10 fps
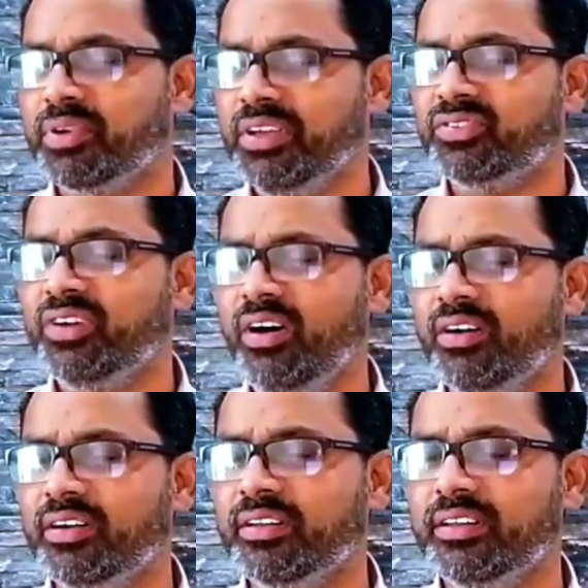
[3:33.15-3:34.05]
Praise
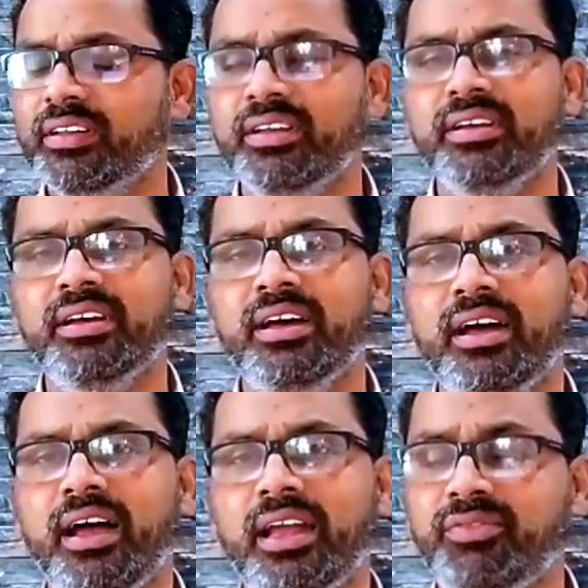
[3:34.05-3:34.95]
God.
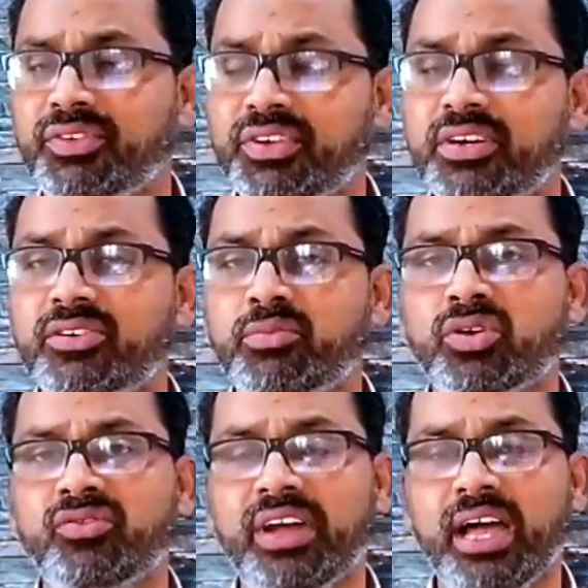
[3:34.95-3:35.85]
And if you turn to
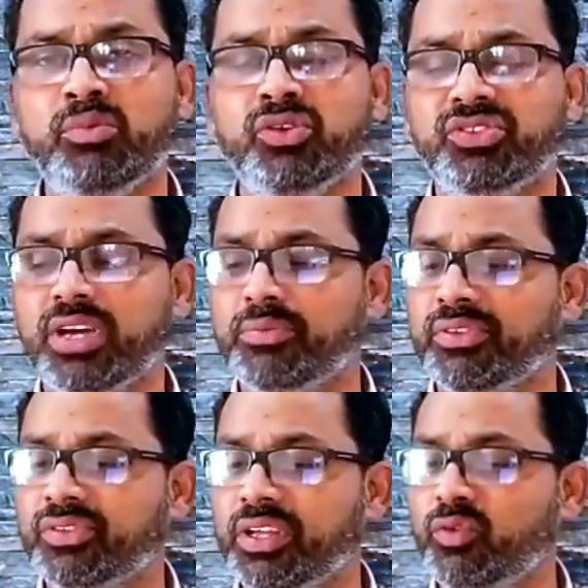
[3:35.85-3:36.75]
the book of Amos
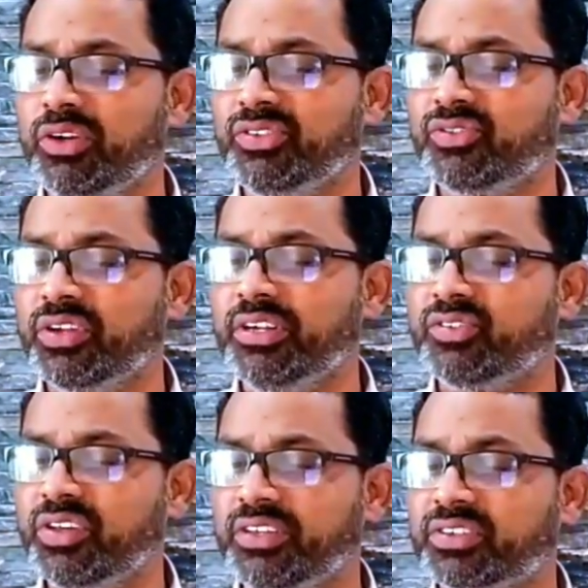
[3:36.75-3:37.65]
chapter 3 verse 3,
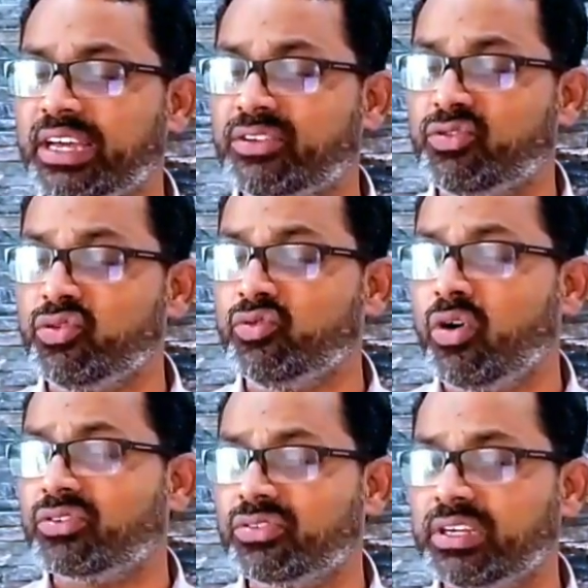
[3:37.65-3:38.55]
it says, can two
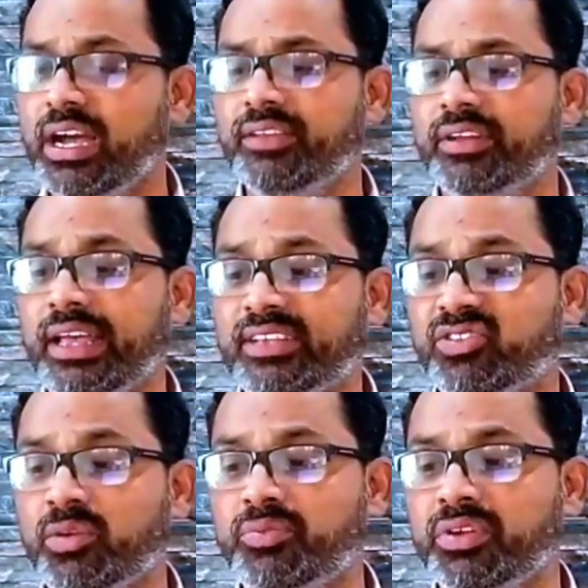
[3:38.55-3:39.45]
walk together
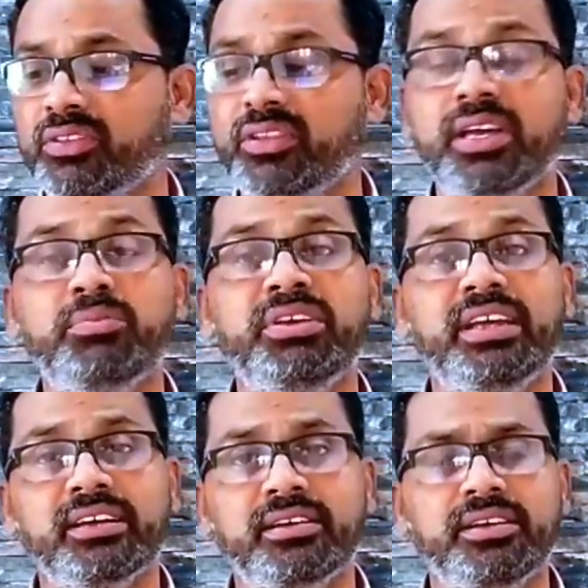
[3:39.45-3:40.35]
except they
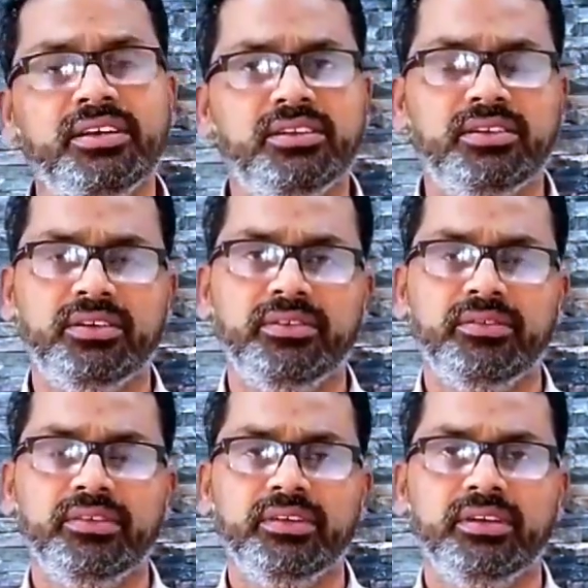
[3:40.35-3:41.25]
be
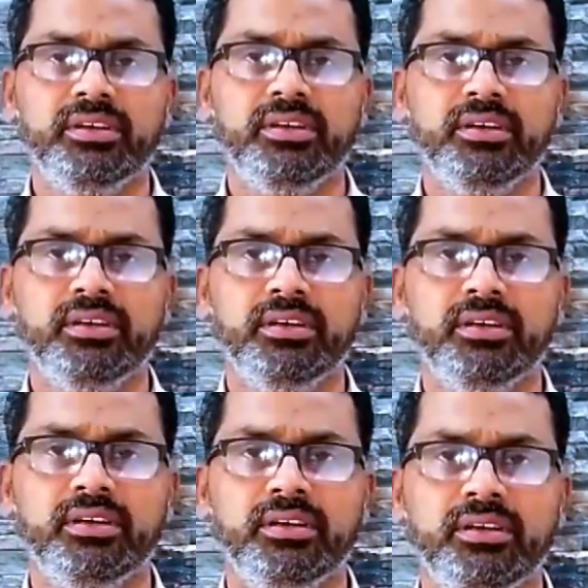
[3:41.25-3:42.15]
agreed?
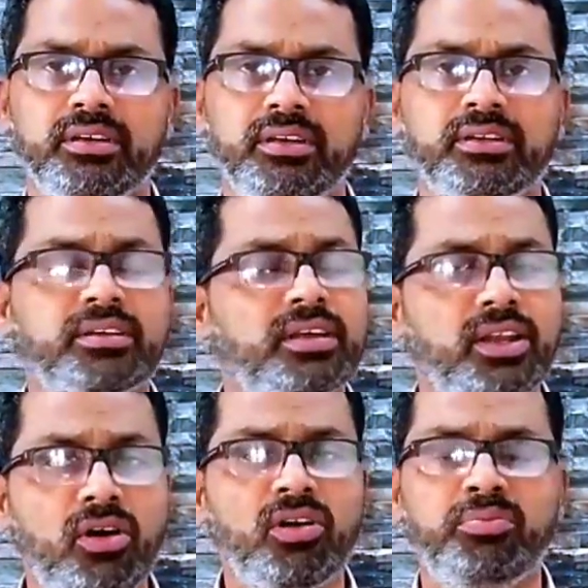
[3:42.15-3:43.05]
It
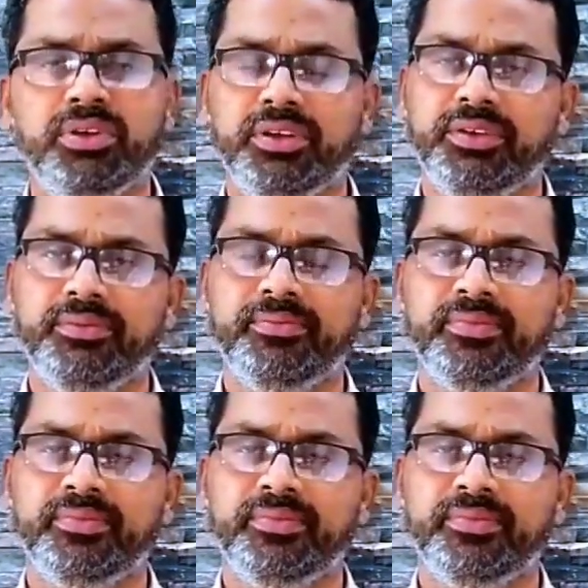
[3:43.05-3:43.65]
cannot be.